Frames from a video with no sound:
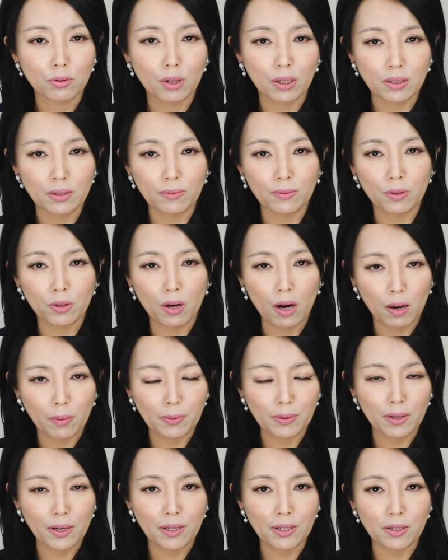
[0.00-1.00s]
Reservoir
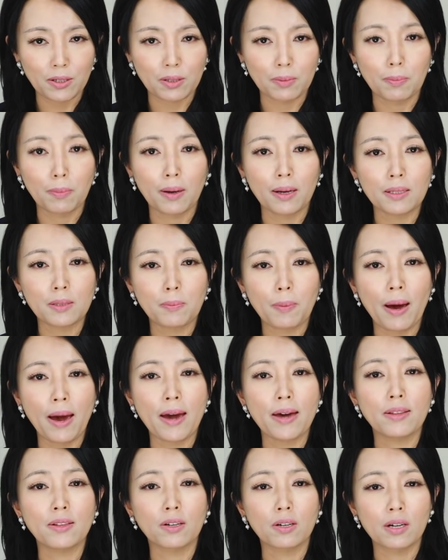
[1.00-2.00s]
operators must
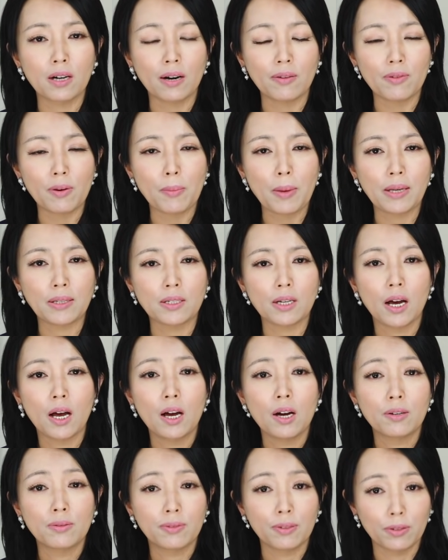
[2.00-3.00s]
pay the government
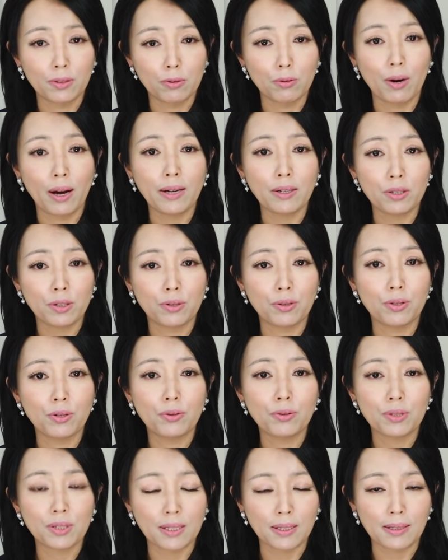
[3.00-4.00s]
for the right to
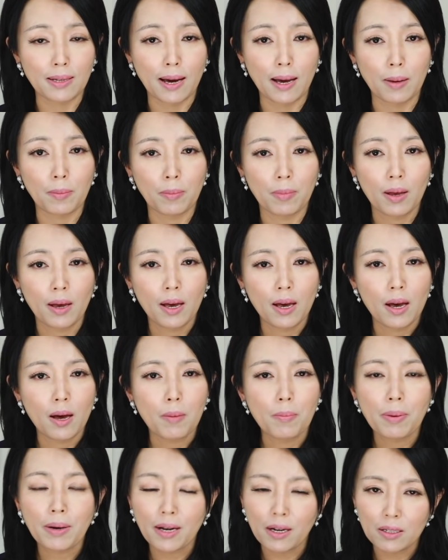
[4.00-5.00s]
use the dam.
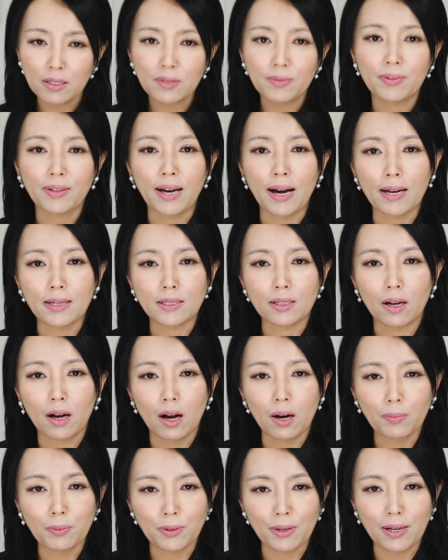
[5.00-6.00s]
Because of that,
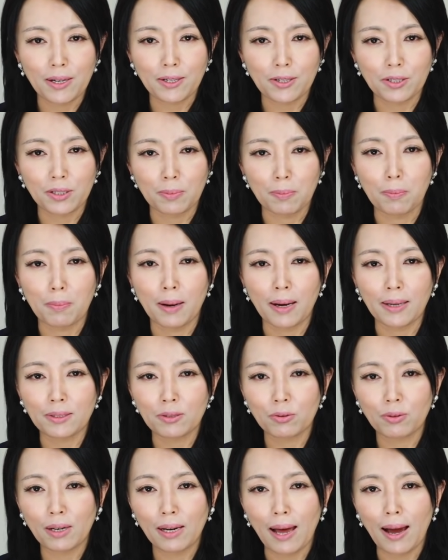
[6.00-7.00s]
operators
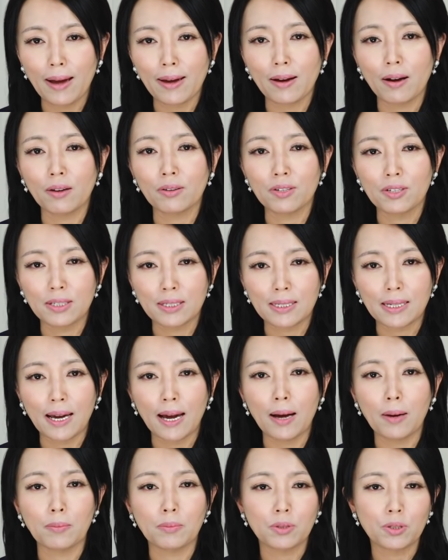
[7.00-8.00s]
must rely on the
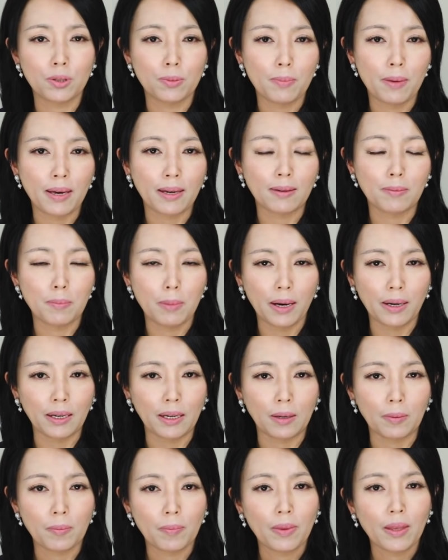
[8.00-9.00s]
dam to make
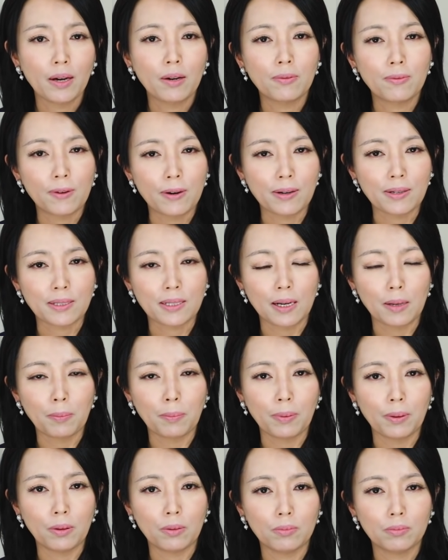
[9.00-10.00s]
money. For
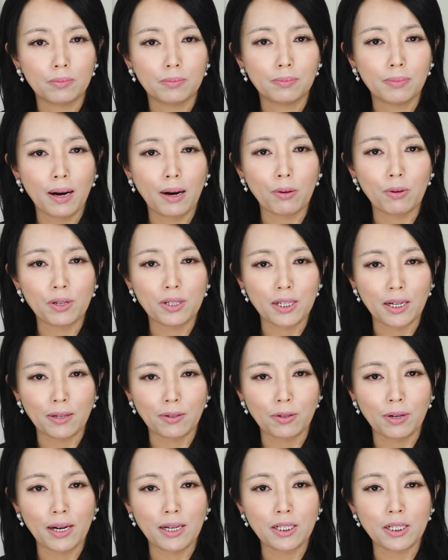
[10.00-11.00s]
example, power
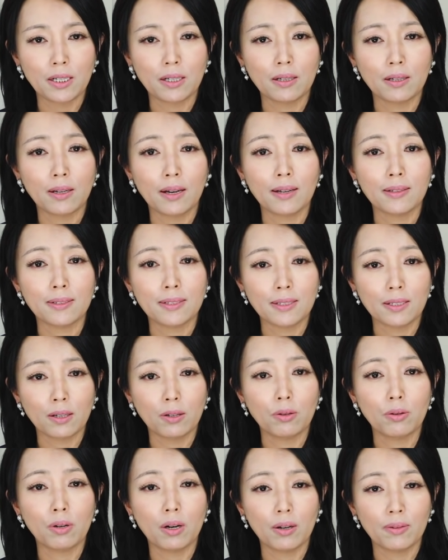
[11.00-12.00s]
generation and
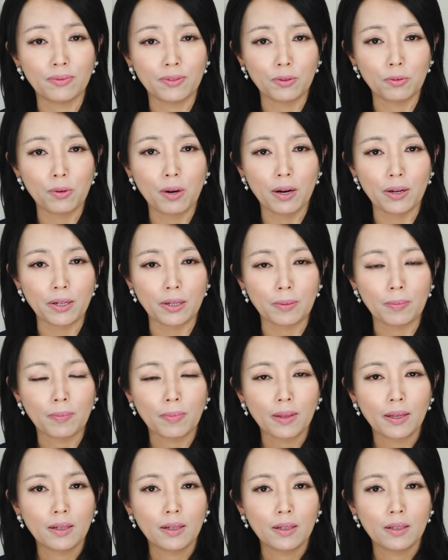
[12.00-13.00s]
sale of the water.
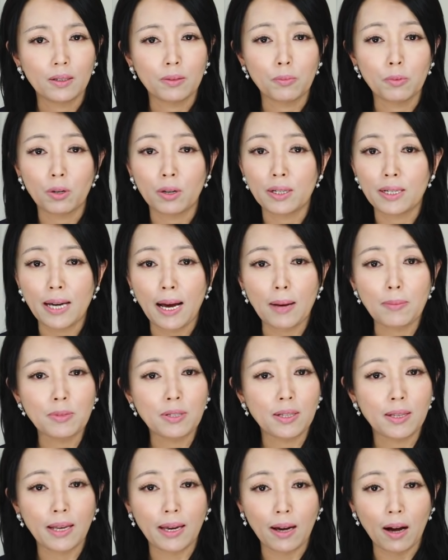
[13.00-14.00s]
The more
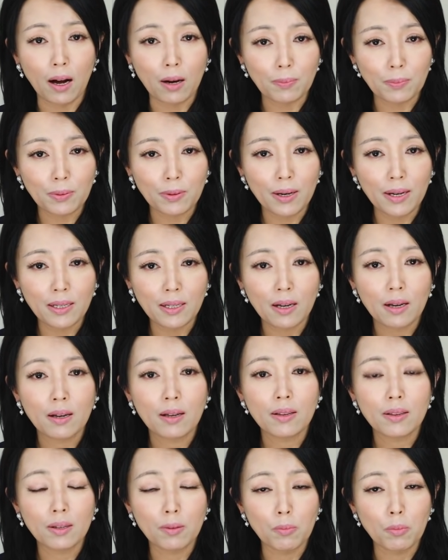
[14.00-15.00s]
dams they operate,
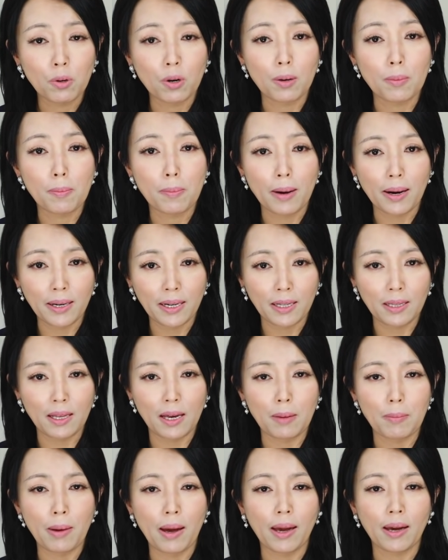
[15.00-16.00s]
the more money
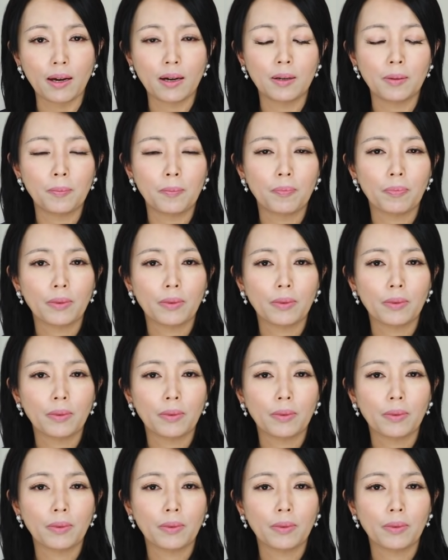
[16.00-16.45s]
they make.